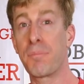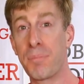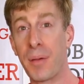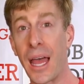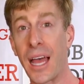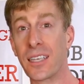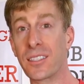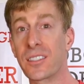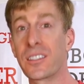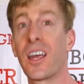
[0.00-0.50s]

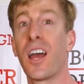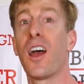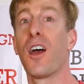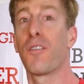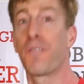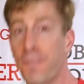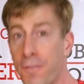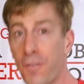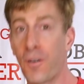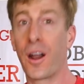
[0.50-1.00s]
best
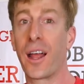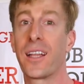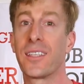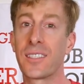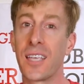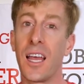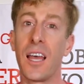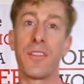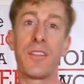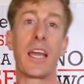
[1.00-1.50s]
friends.
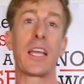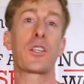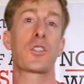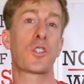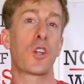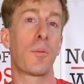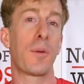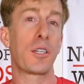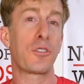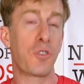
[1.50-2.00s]
Thanks so
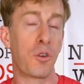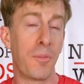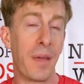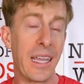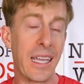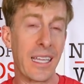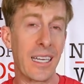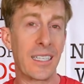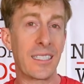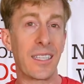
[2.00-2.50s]
much for
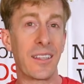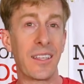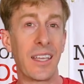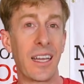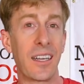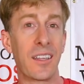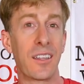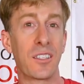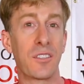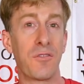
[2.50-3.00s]
making it to the end
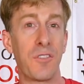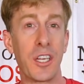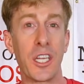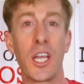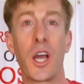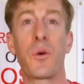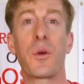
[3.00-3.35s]
of this video.